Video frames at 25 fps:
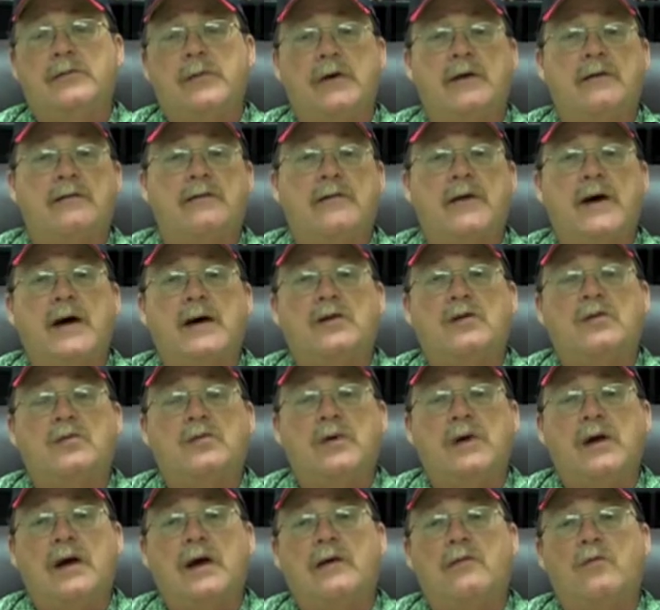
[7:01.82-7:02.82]
a matter of fact,
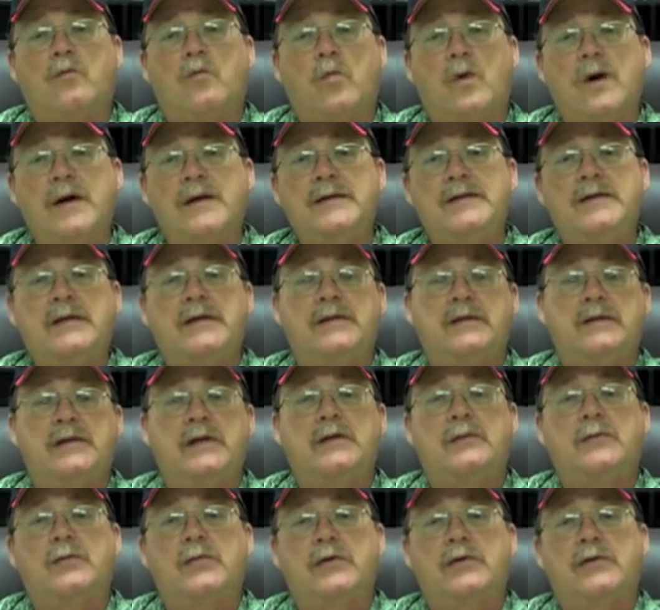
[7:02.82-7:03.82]
we have one
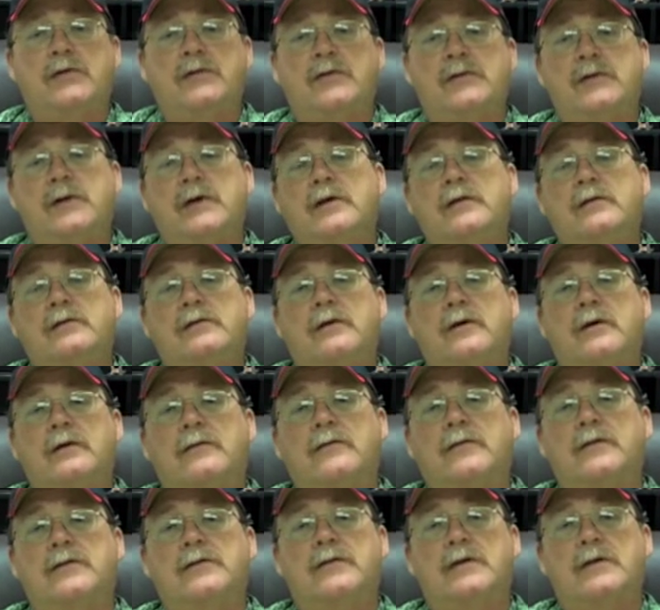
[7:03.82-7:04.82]
designated person in our
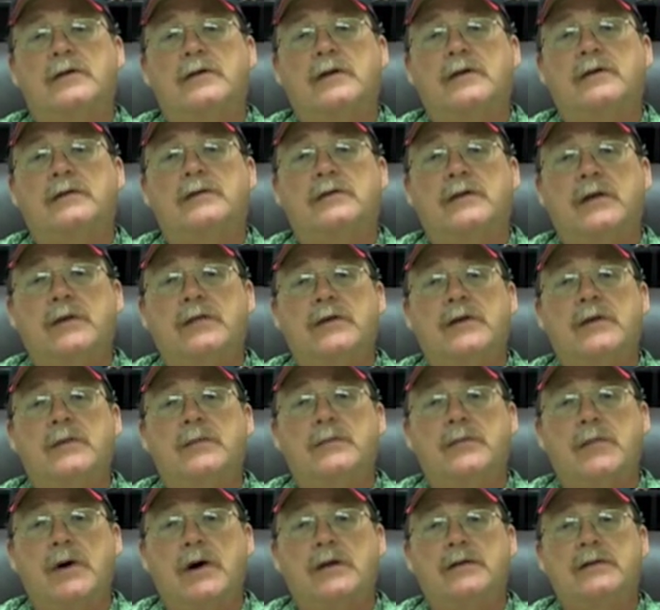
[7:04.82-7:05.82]
office that does
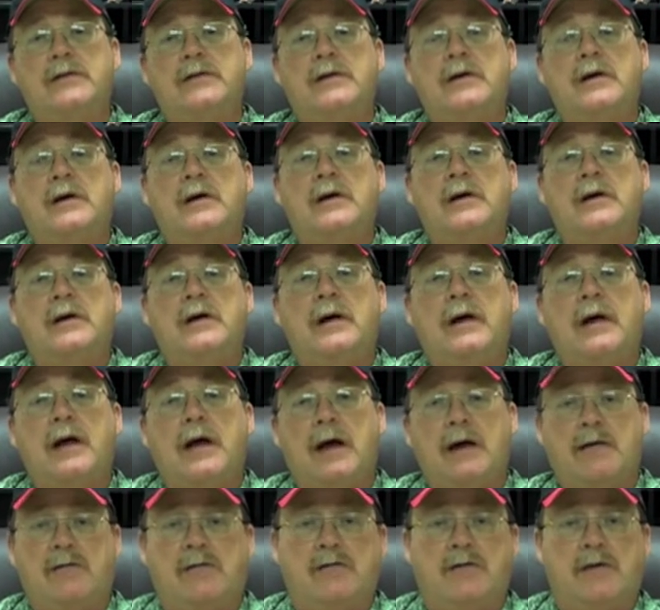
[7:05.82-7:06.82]
nothing but
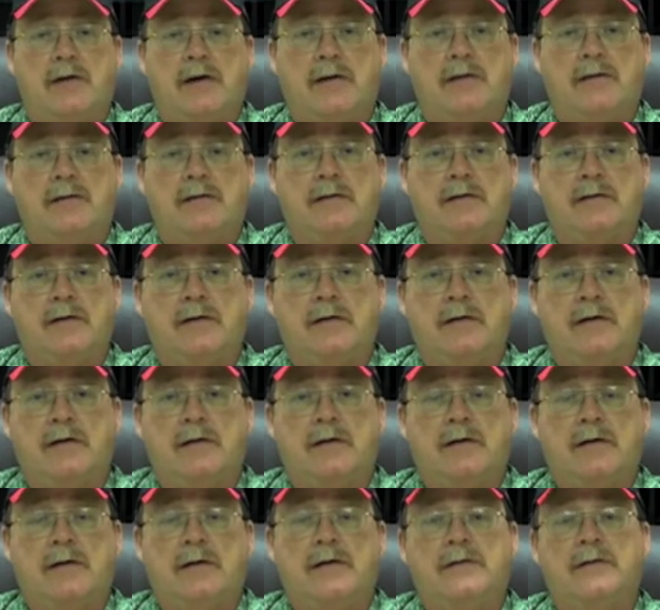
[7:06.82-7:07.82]
advertising.
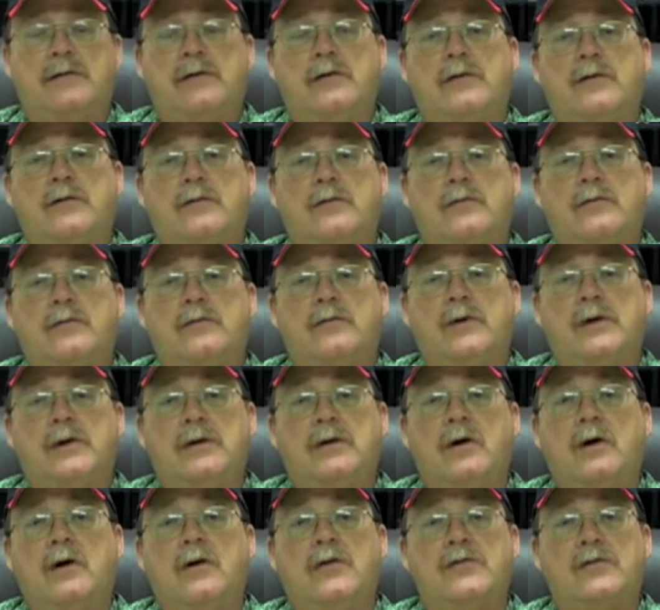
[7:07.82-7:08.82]
So
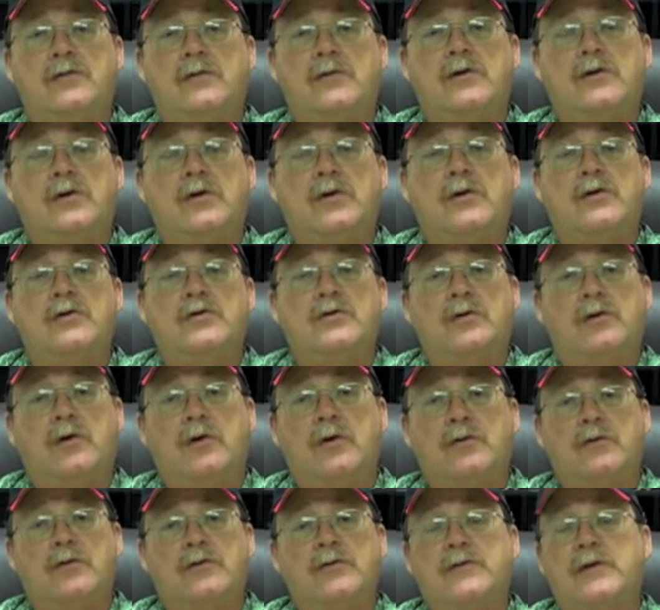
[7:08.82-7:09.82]
we also encourage our
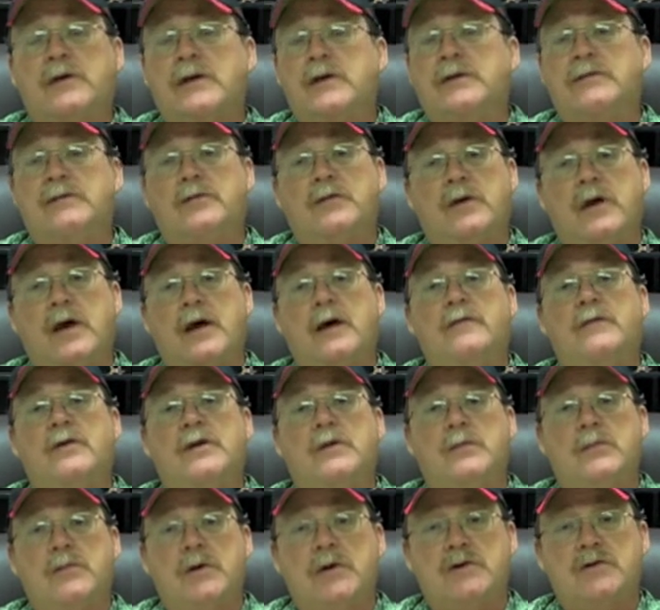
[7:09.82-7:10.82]
owners that if you have
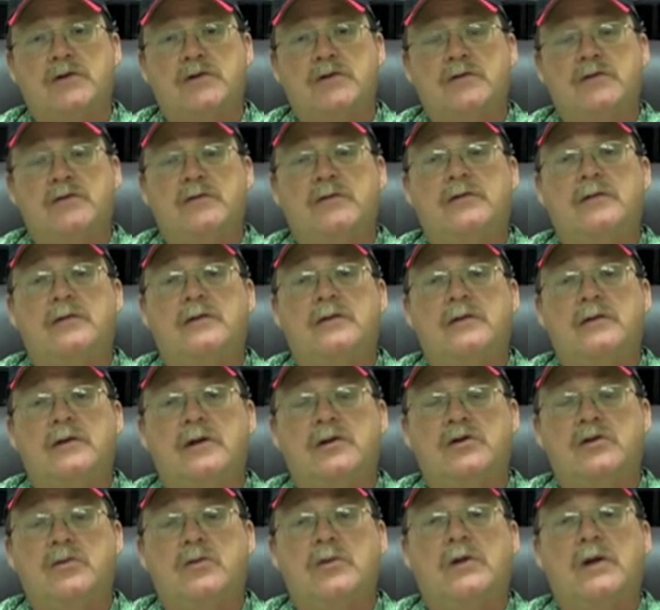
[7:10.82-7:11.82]
any pictures
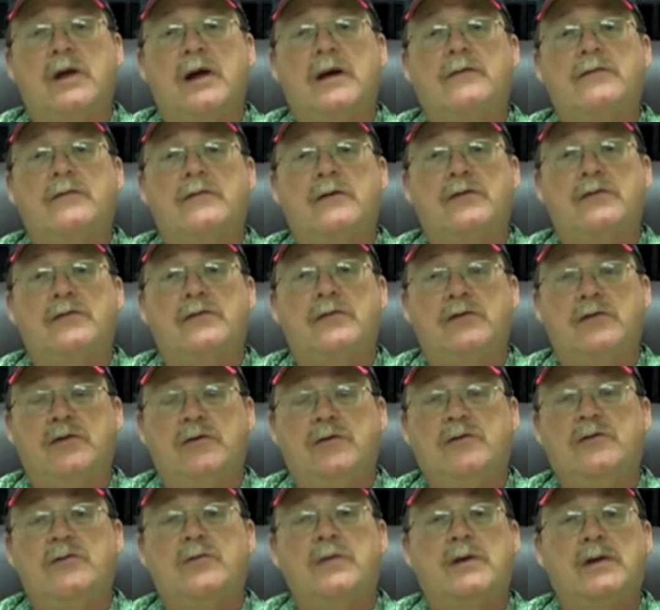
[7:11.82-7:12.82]
that you would like for us to
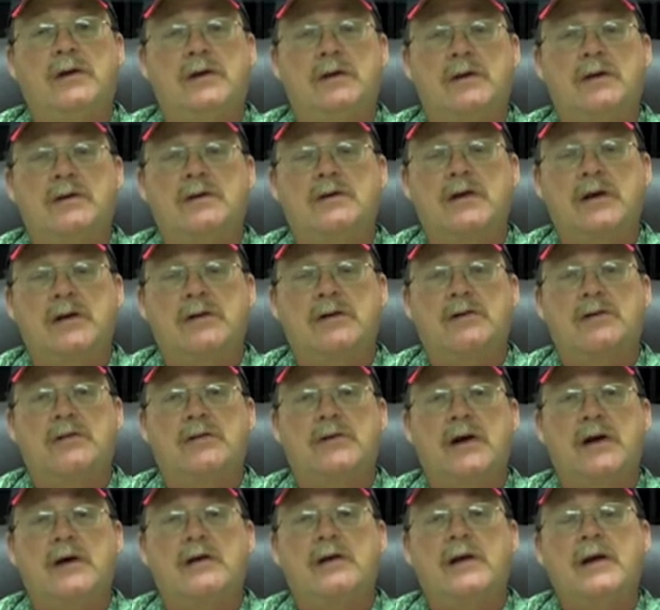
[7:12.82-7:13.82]
use, we can check
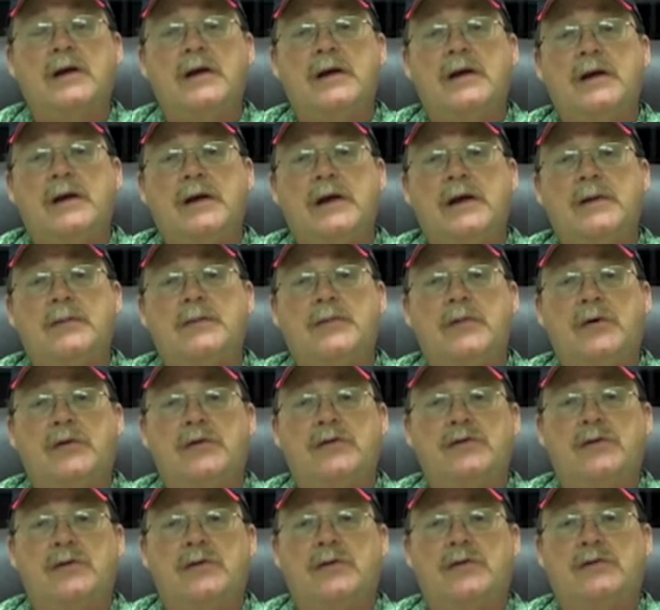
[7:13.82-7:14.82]
those out and
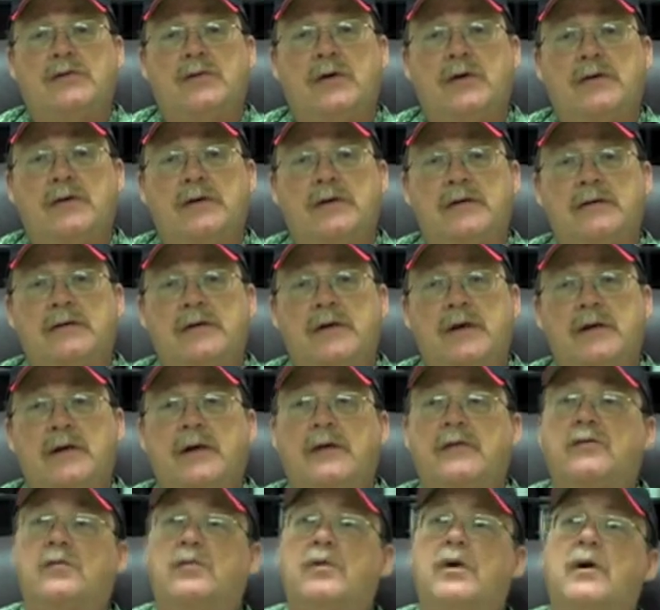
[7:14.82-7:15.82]
post those on the internet
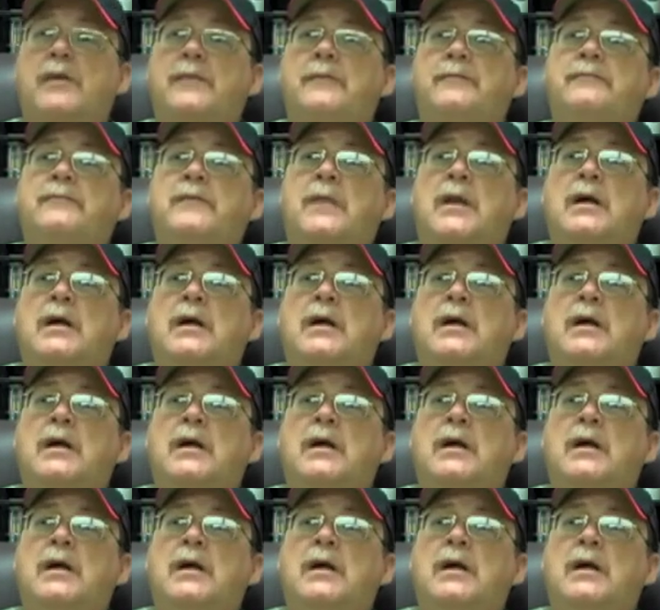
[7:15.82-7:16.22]
as well.